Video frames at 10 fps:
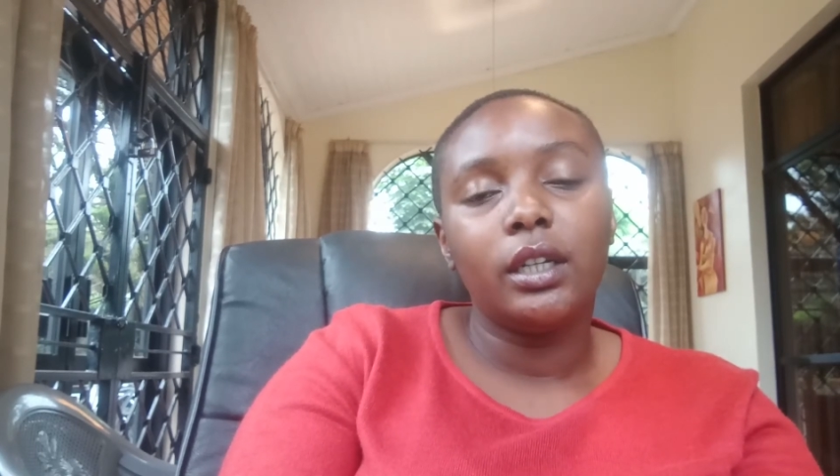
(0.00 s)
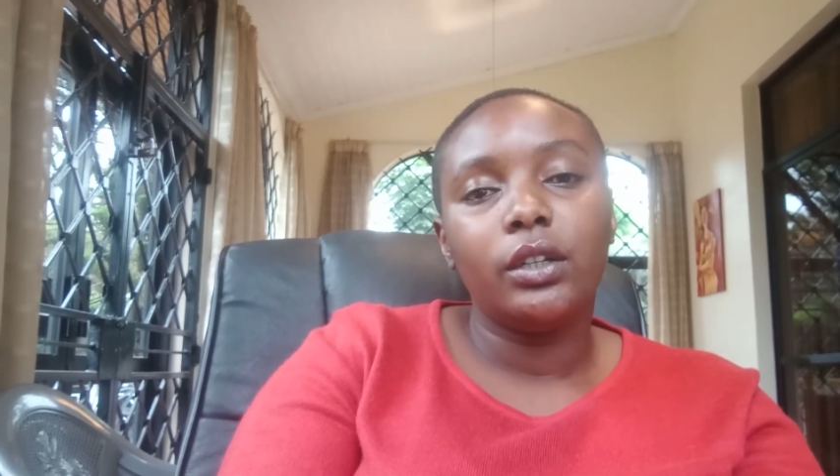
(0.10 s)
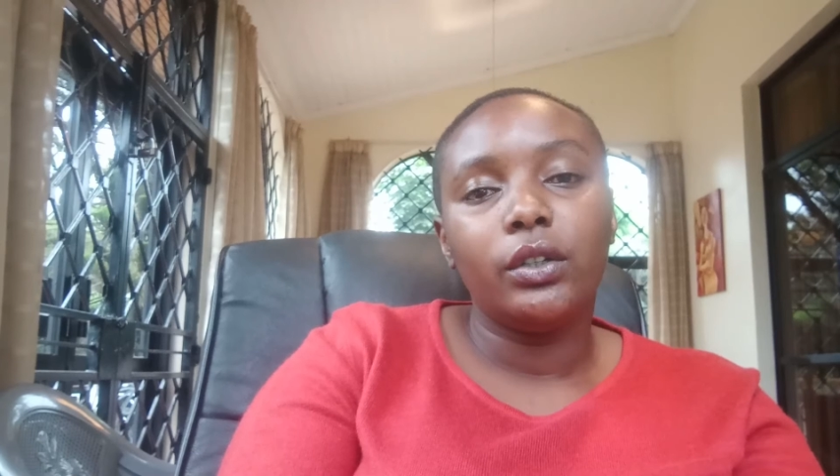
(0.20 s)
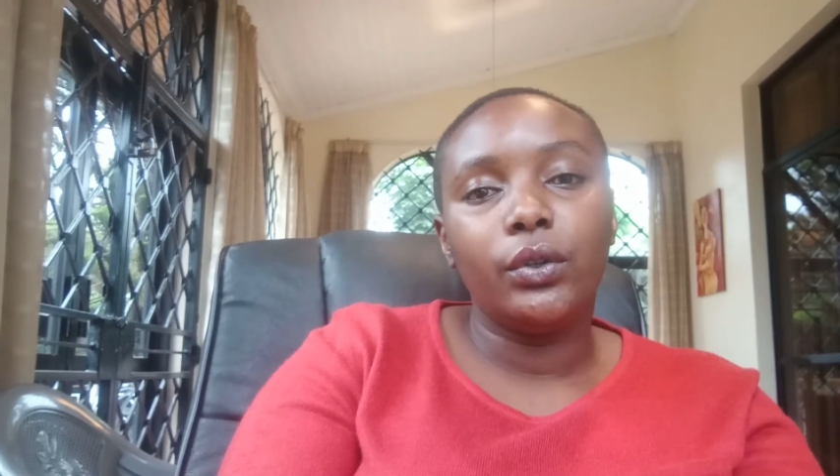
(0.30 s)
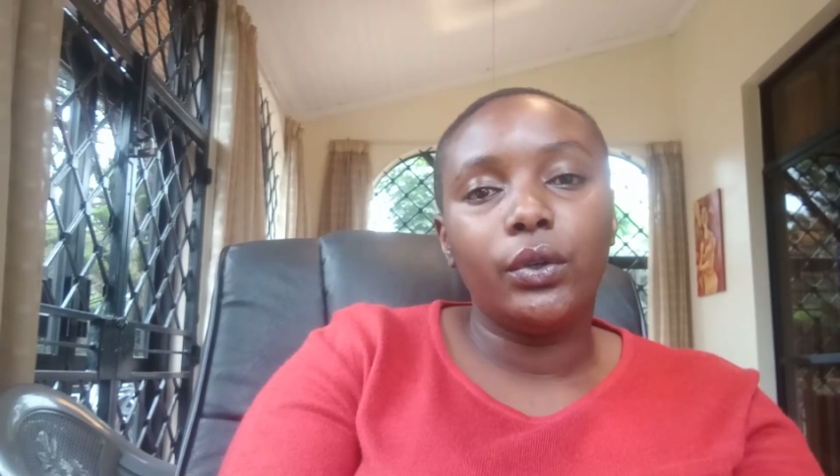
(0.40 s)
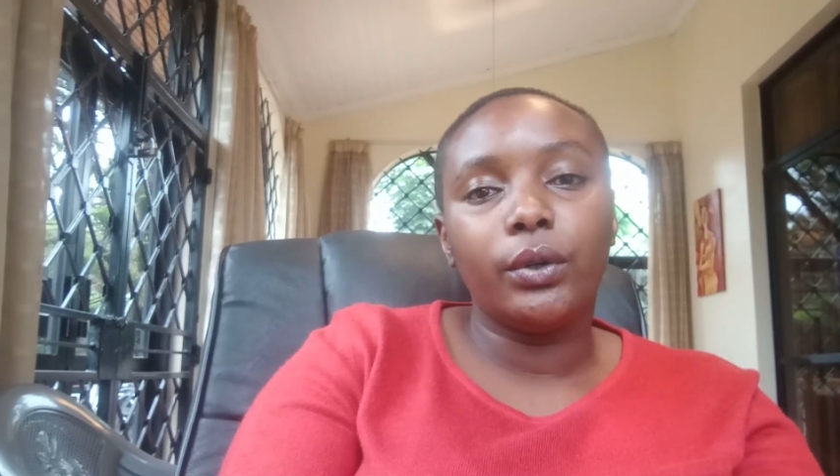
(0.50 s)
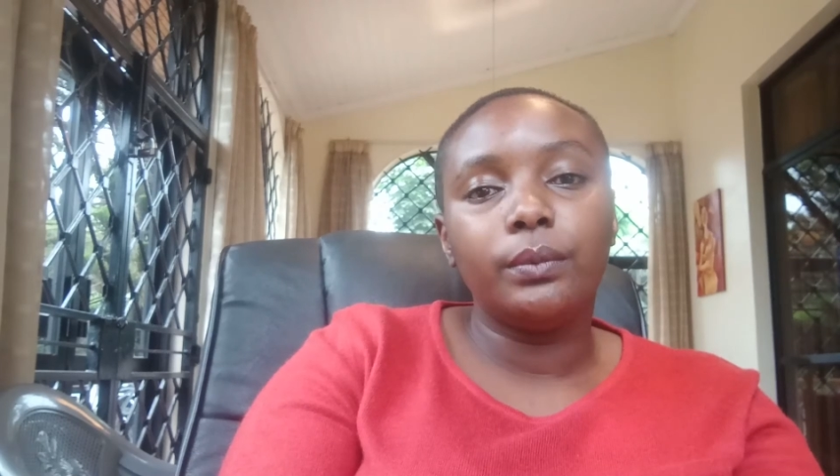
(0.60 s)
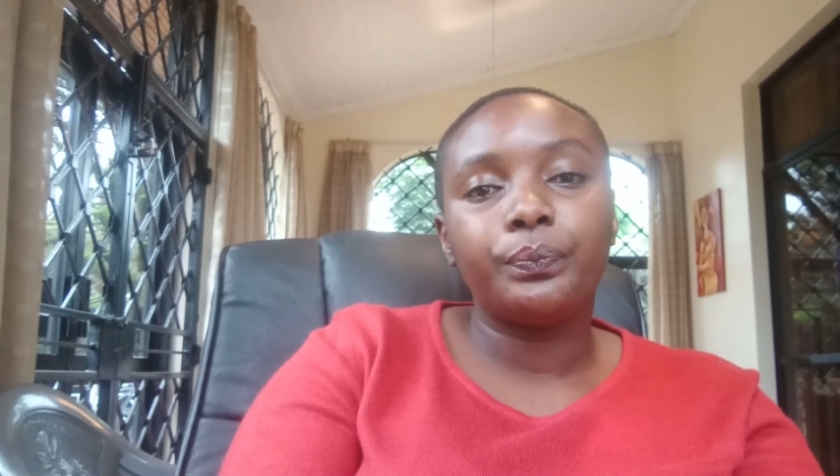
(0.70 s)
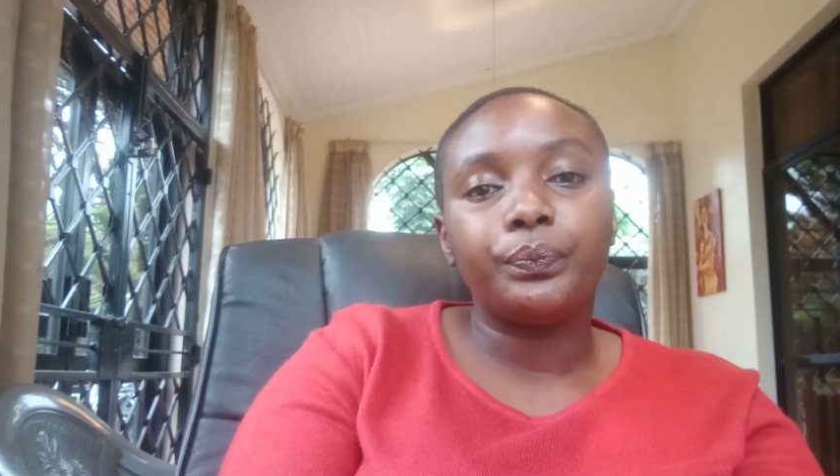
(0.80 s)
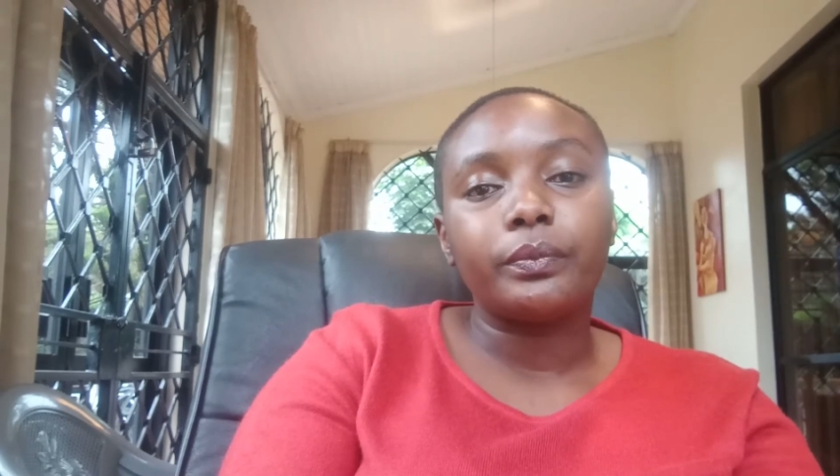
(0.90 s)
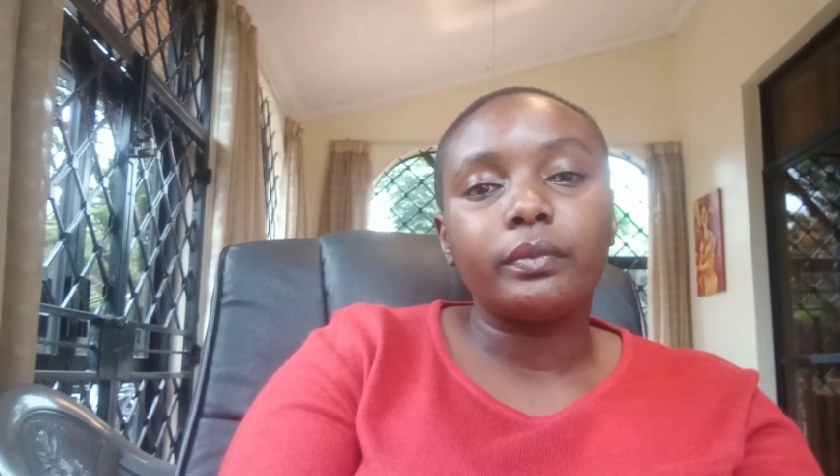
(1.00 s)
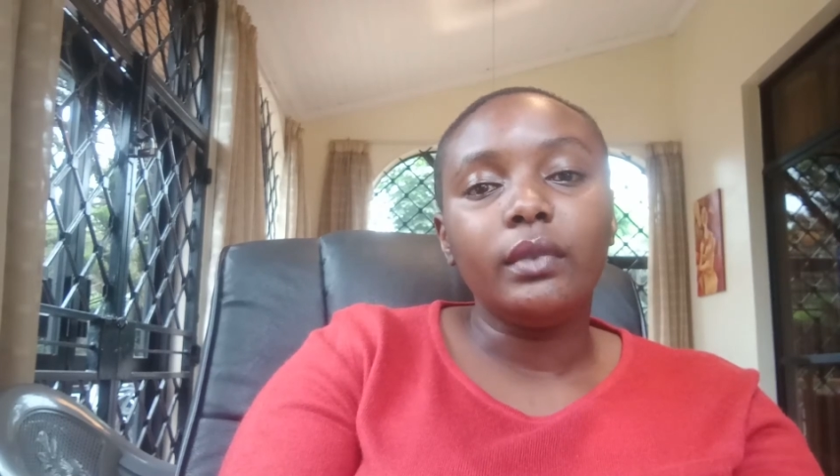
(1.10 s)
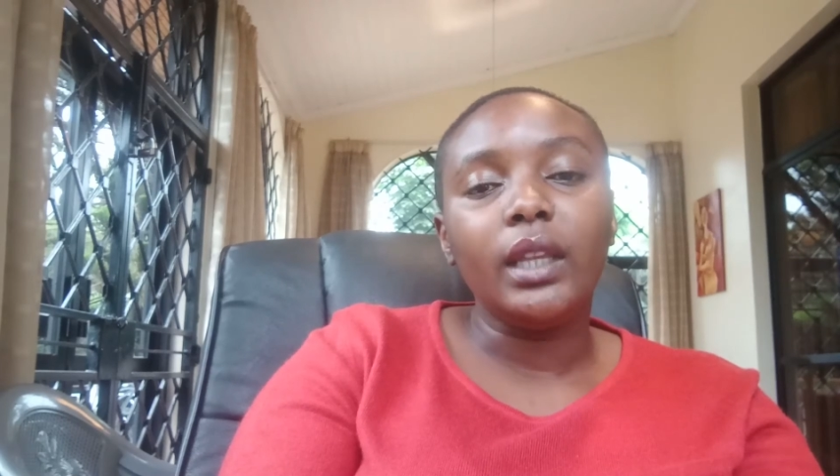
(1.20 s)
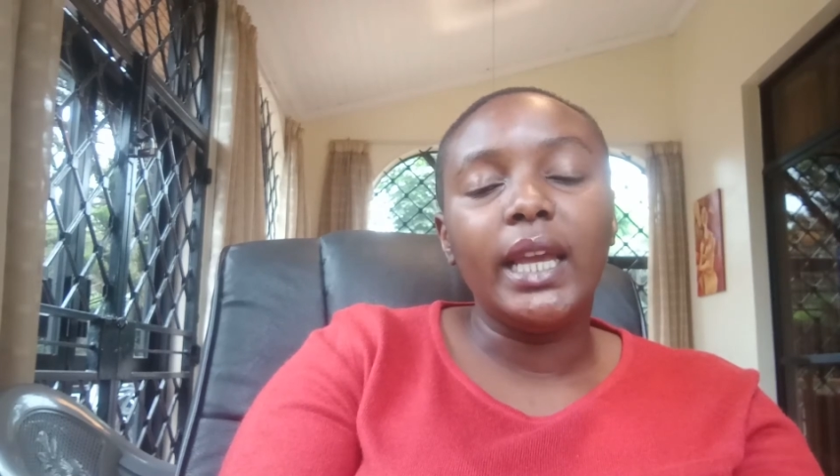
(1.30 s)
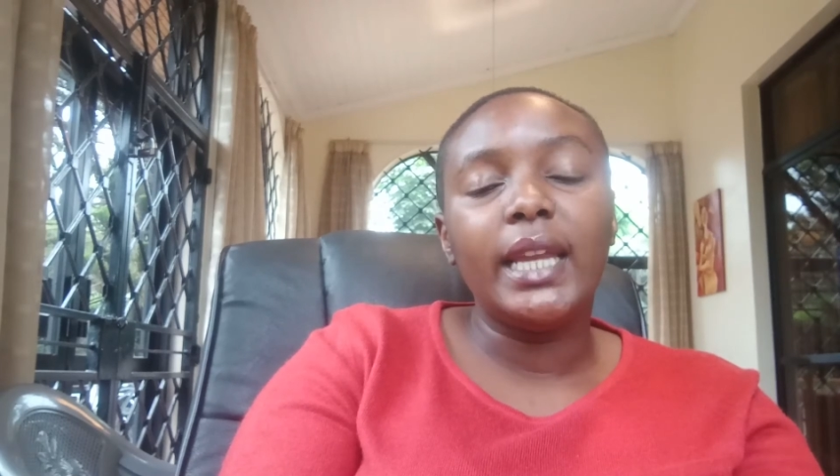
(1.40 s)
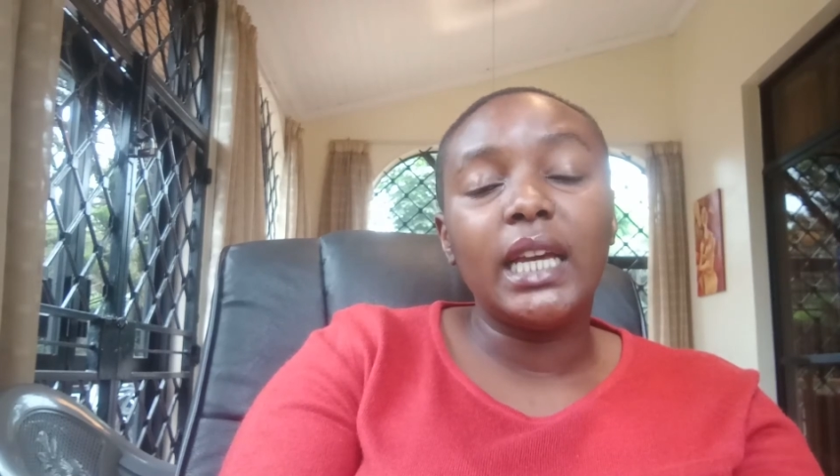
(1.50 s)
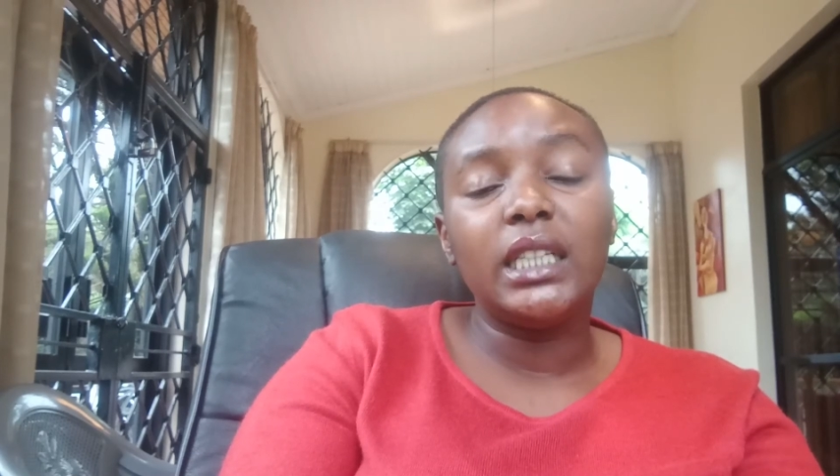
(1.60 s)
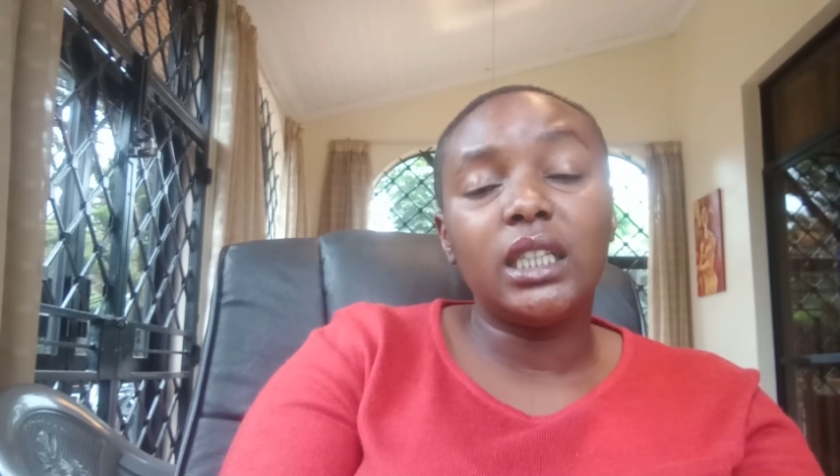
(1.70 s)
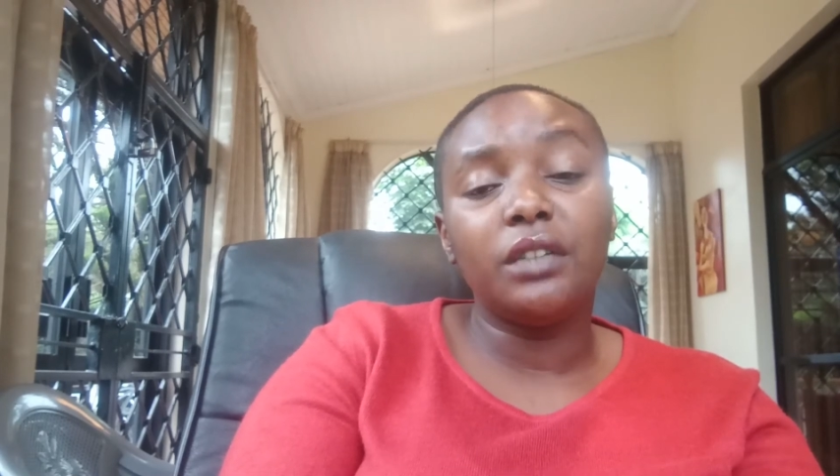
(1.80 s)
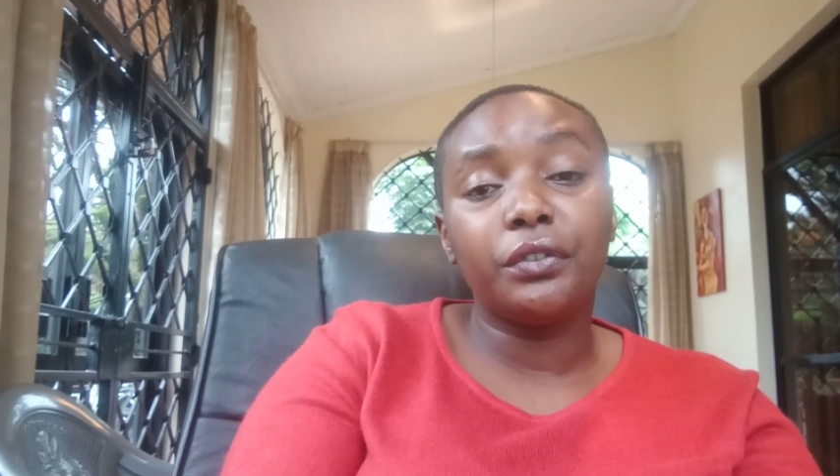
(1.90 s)
And I
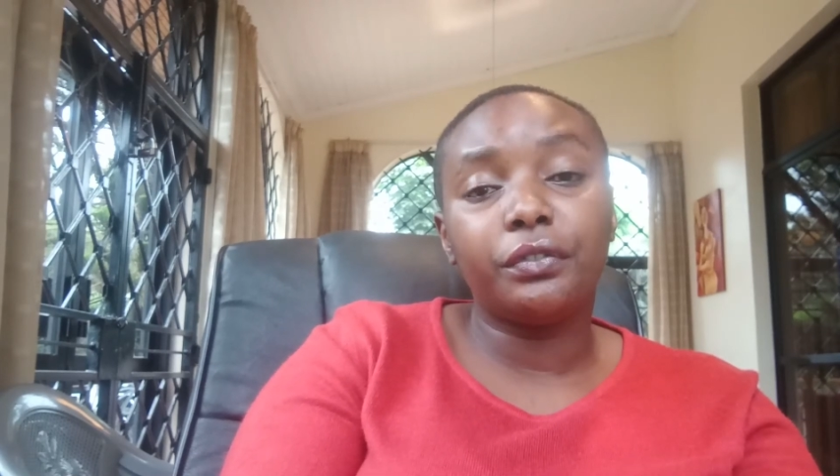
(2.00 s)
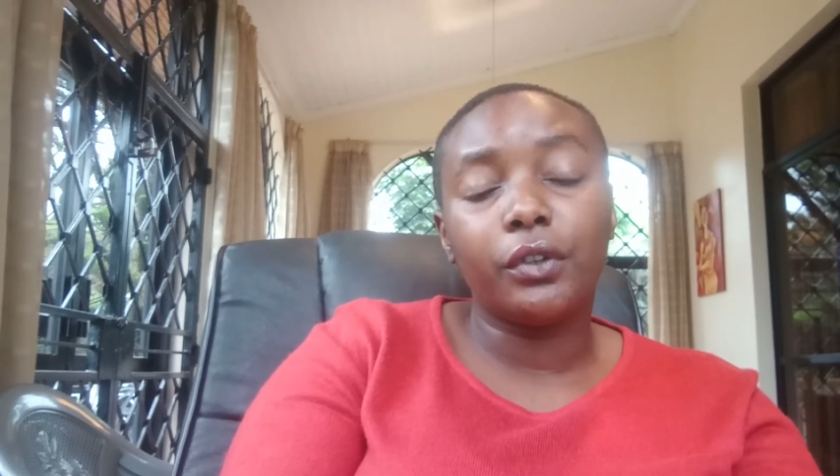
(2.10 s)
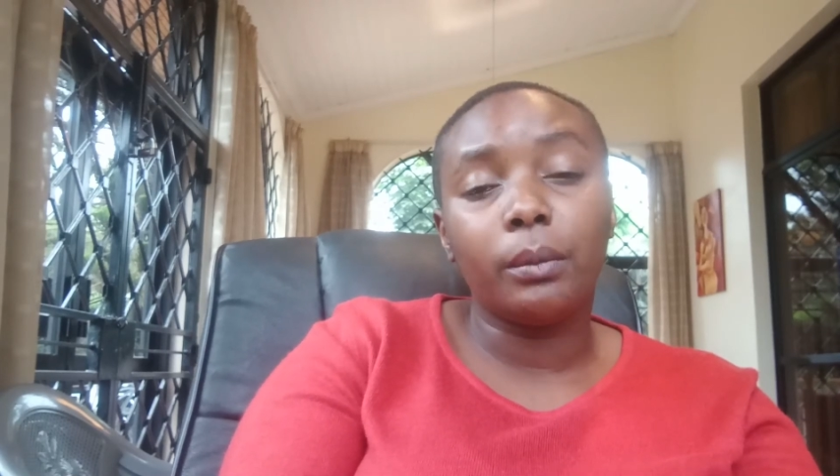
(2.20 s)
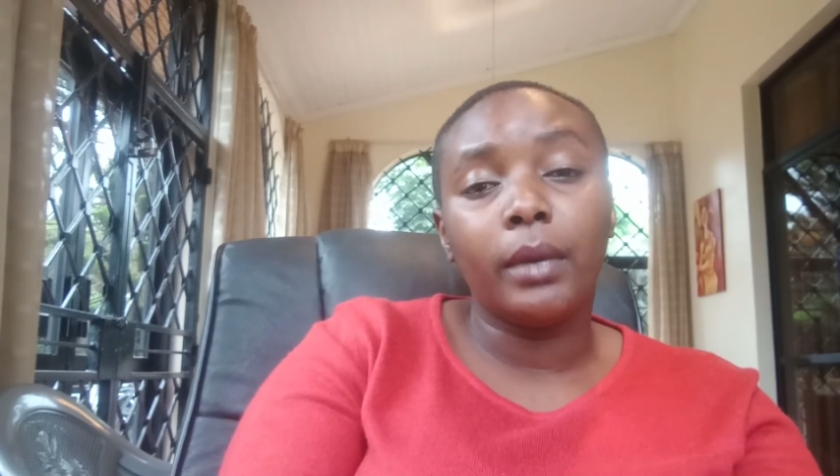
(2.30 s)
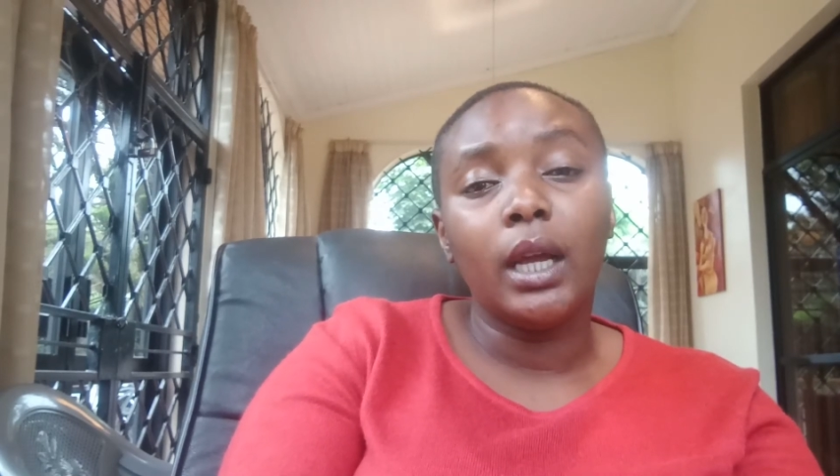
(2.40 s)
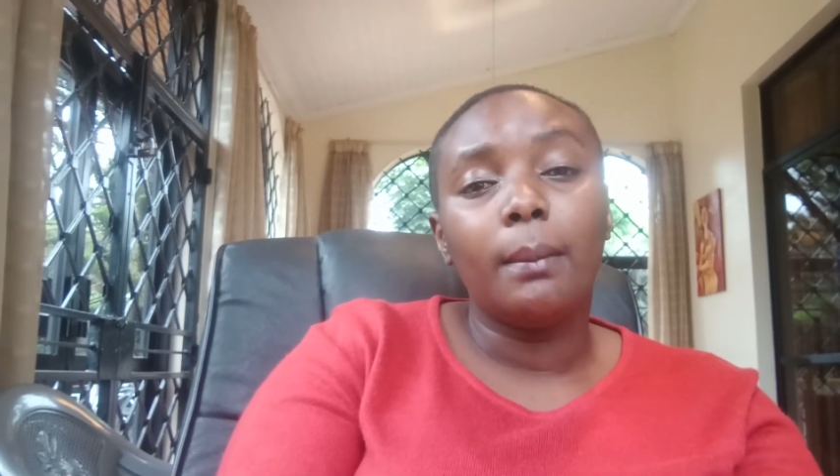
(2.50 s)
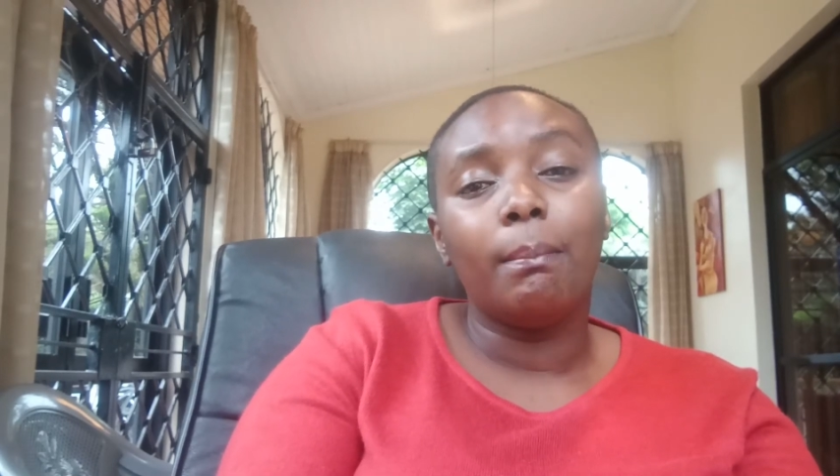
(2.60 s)
suffer from